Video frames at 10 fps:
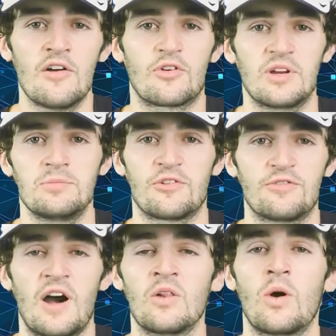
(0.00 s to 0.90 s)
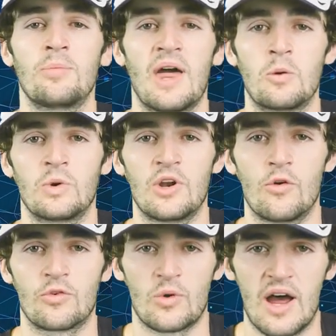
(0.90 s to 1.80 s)
for him to follow up that win
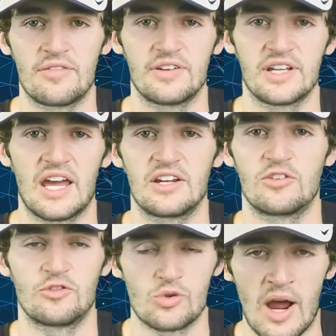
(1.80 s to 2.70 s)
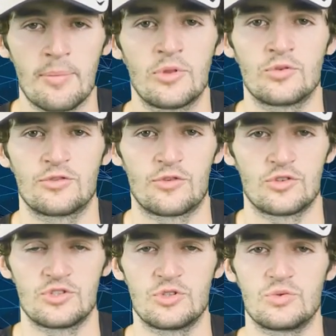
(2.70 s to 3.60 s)
over Rafa, again, drop those
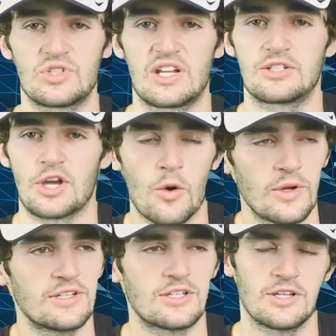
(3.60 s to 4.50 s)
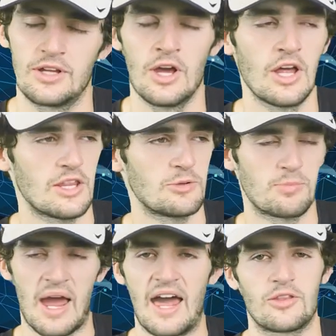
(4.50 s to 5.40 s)
first two sets, go into the
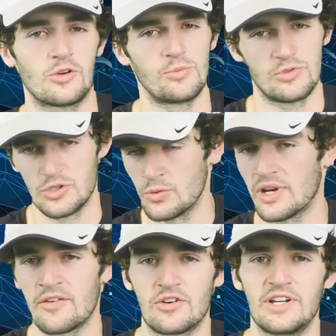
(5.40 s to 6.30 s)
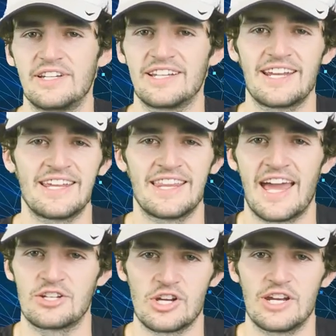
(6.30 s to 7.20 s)
bathroom, do whatever he did in
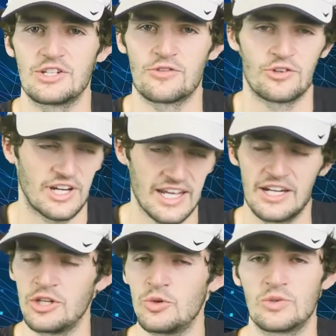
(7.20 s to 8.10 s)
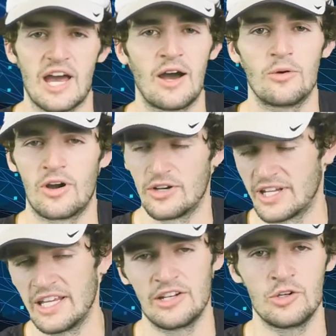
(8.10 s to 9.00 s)
that changeover, get a new new tower,
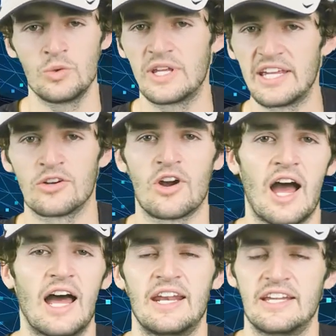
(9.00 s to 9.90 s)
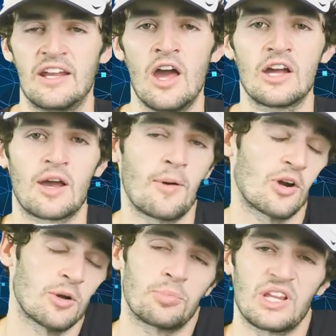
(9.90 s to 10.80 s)
get new gear on, and come out
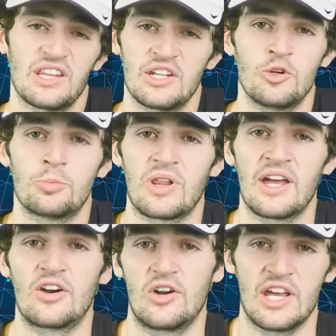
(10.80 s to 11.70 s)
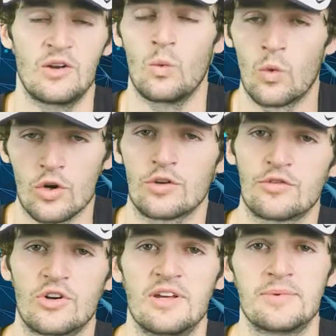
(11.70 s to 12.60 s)
a completely new player. It worked
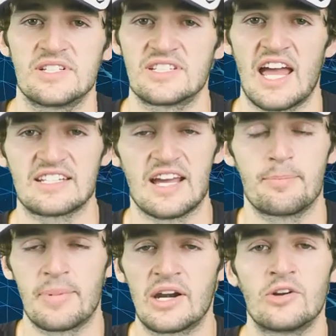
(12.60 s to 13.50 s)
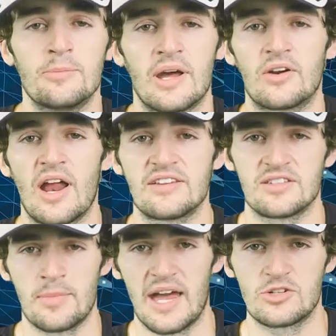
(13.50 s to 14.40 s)
for him. His stats got better and better as
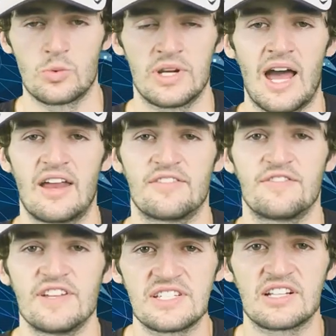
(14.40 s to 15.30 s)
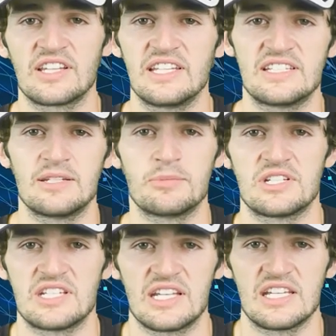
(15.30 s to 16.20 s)
the match went on. Physically, he seemed to
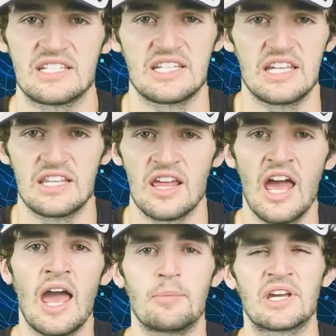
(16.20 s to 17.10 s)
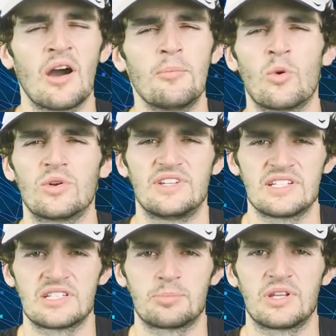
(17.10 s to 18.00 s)
sink his teeth and become more
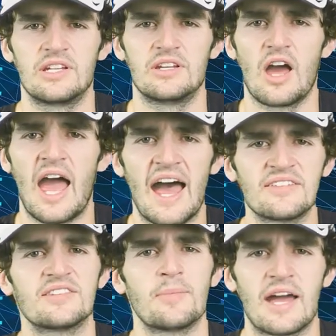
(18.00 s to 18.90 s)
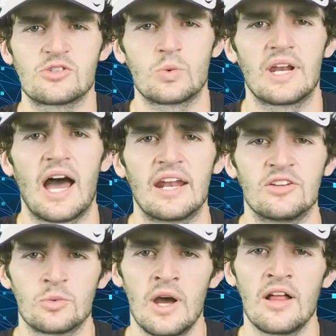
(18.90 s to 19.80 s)
disciplined as the match went on
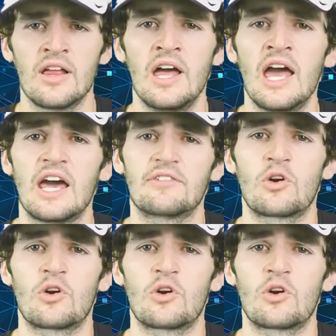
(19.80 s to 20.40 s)
as well. And